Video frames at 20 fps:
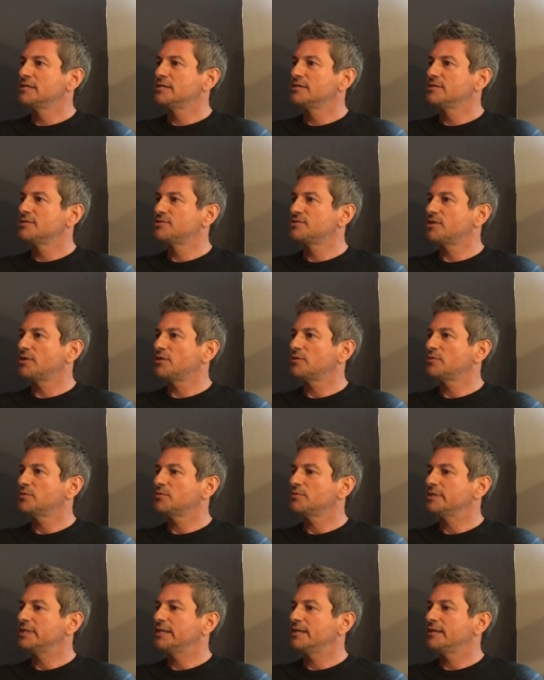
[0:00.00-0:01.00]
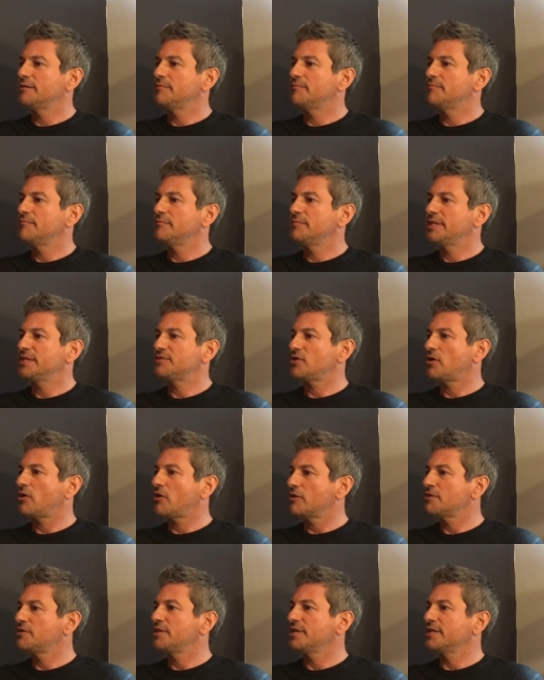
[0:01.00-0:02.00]
So that's a
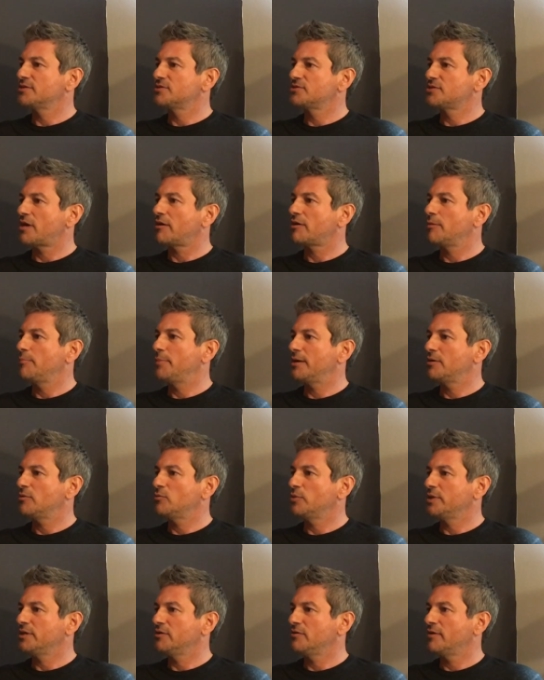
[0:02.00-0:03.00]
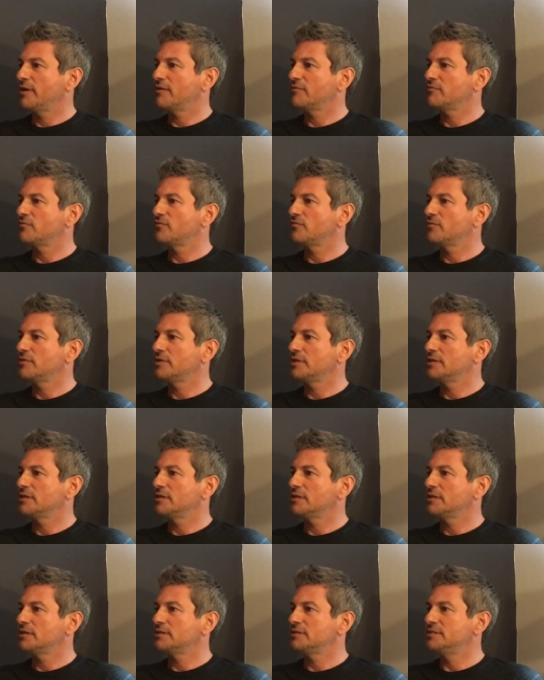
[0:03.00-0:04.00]
hard thing to talk about when you have
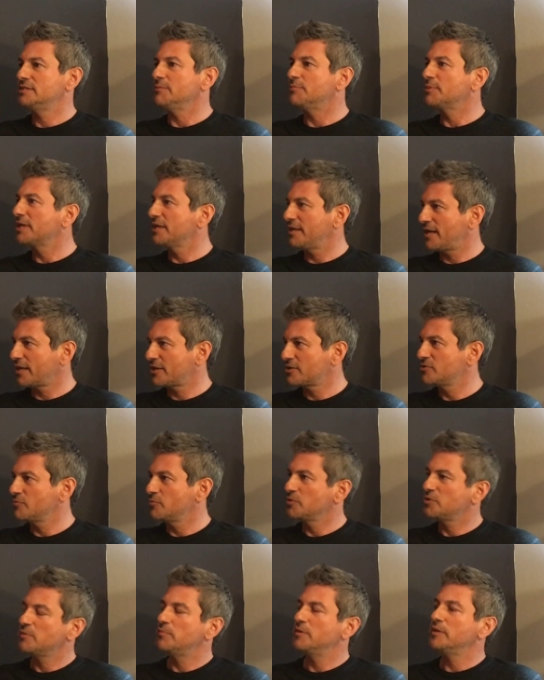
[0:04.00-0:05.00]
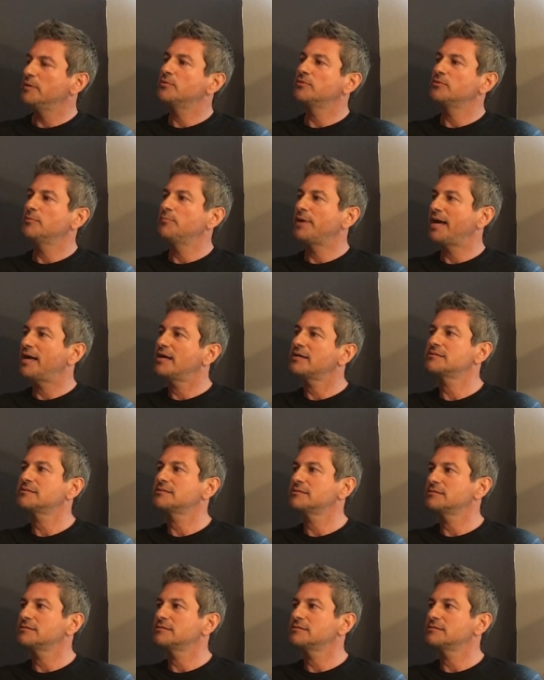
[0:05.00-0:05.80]
a deep connection with the people who pass.